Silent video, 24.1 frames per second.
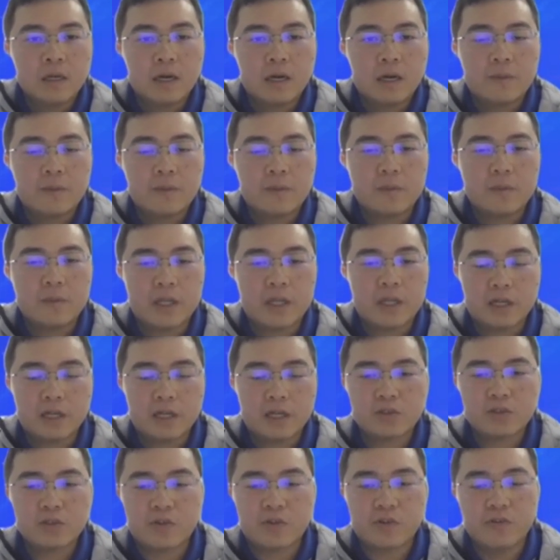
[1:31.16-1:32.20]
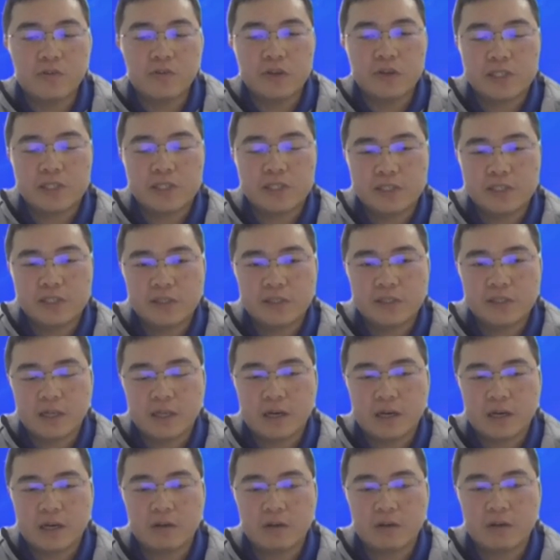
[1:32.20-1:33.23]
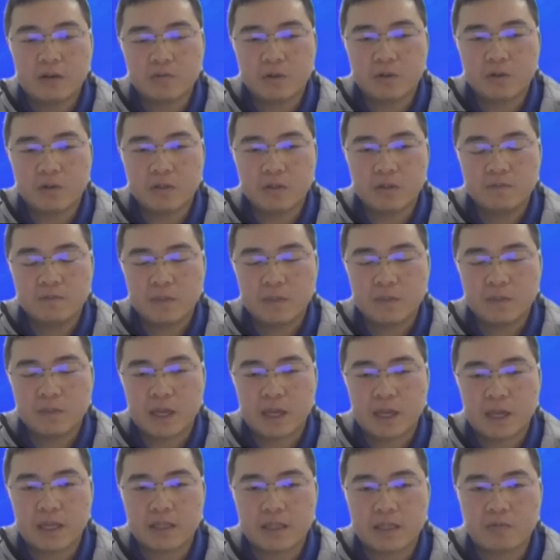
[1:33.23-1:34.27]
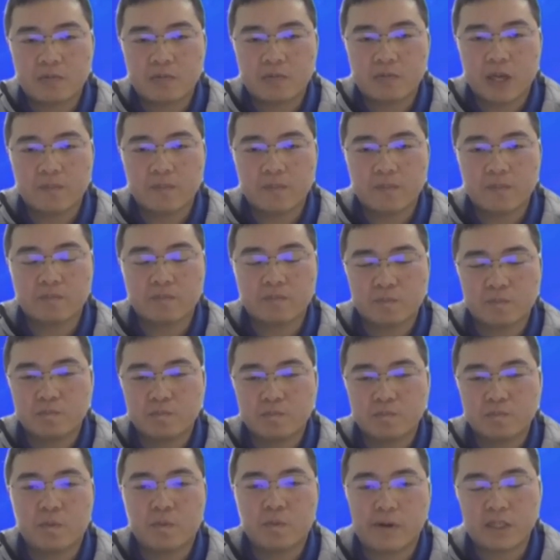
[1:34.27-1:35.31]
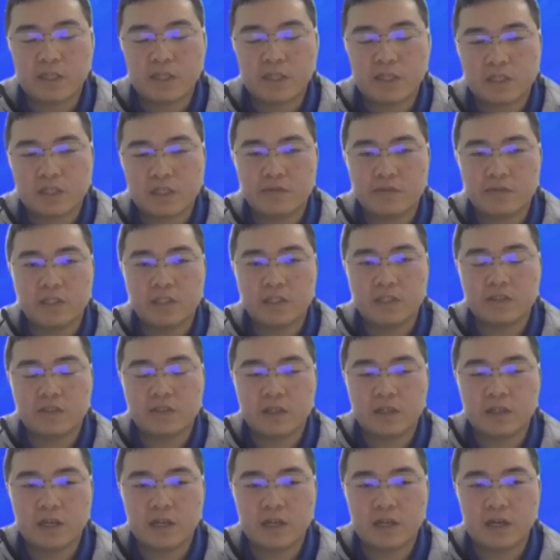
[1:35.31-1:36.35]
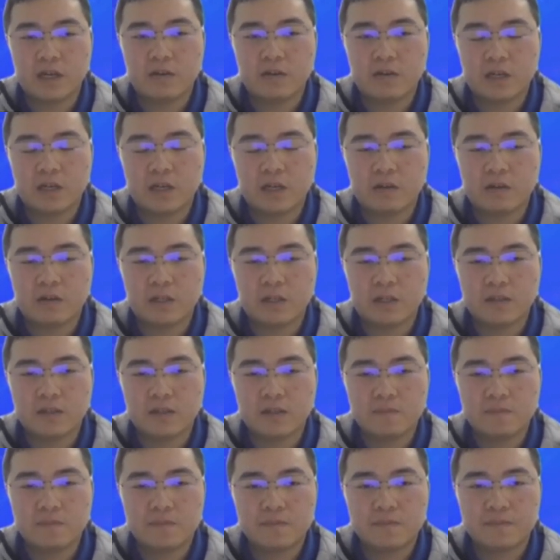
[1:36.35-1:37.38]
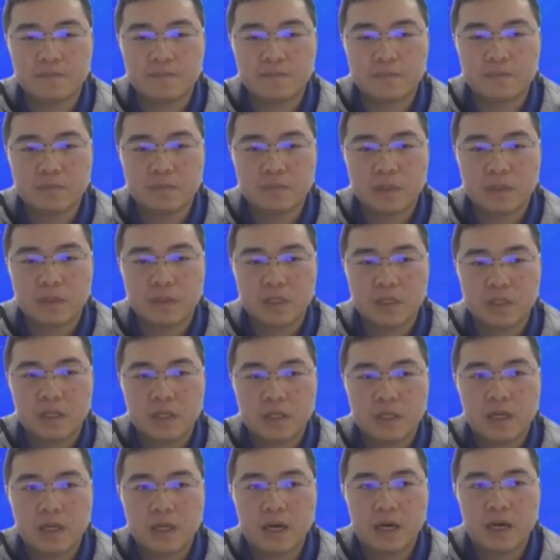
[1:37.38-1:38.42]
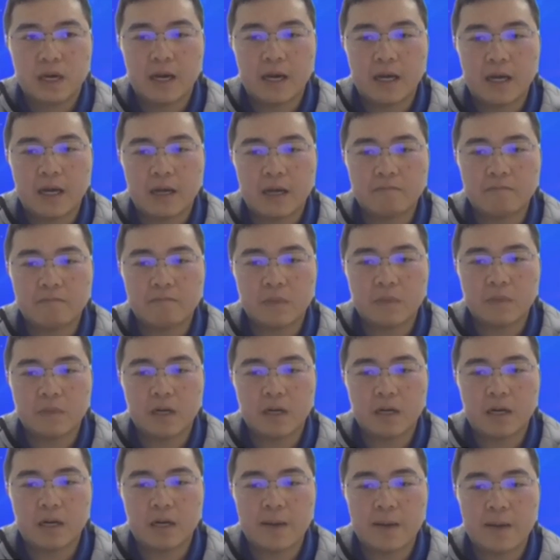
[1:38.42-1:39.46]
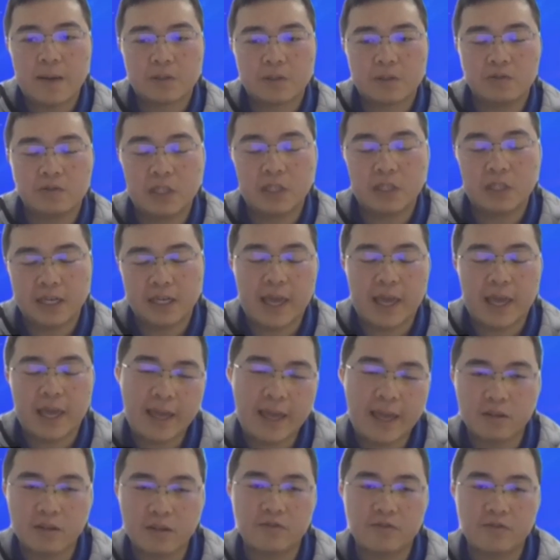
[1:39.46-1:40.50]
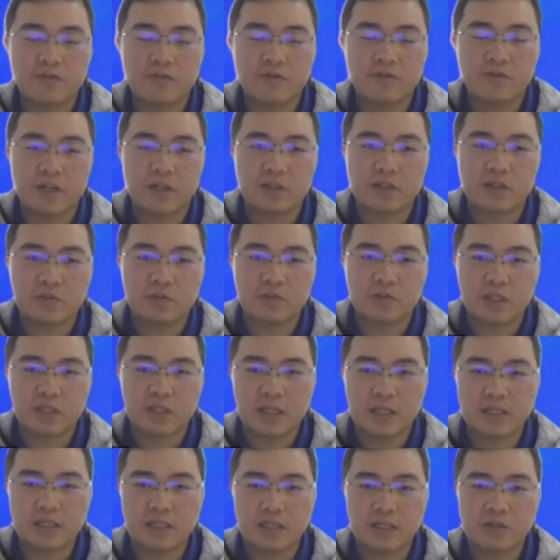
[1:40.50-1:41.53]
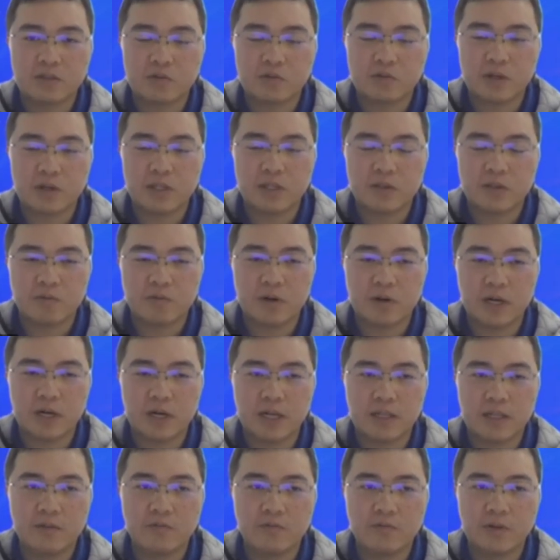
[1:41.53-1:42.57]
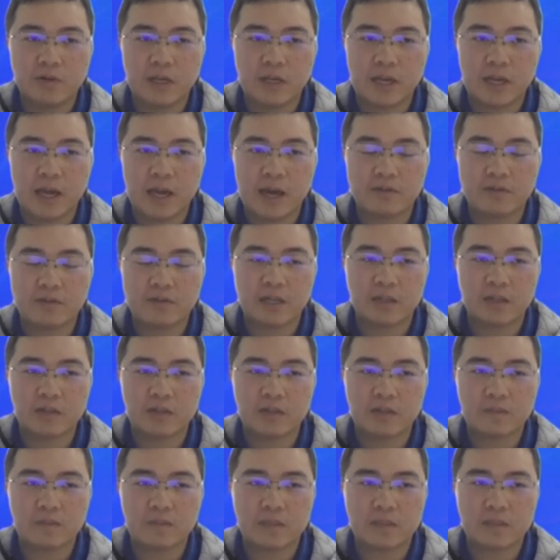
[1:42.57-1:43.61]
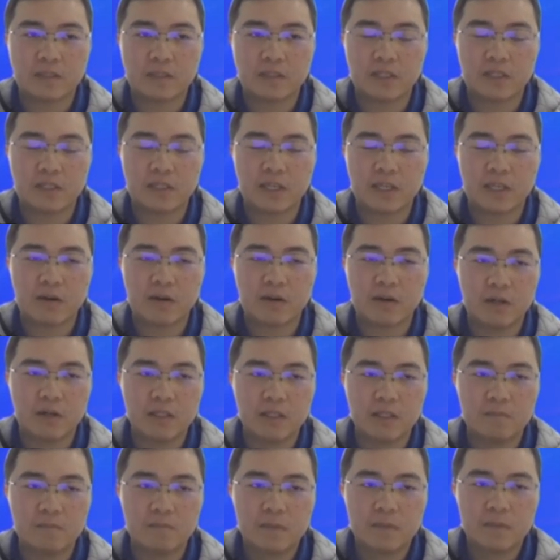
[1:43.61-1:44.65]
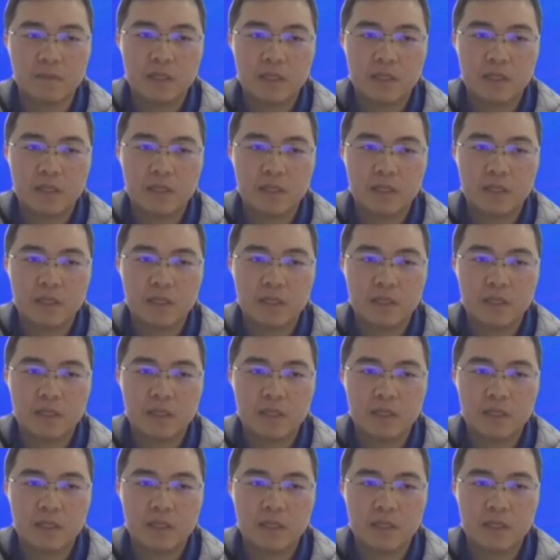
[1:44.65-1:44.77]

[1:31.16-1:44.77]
There are lots of offices around the world, and we can provide the service all day long. Up to the end of 2021, we have done 30 gigawatt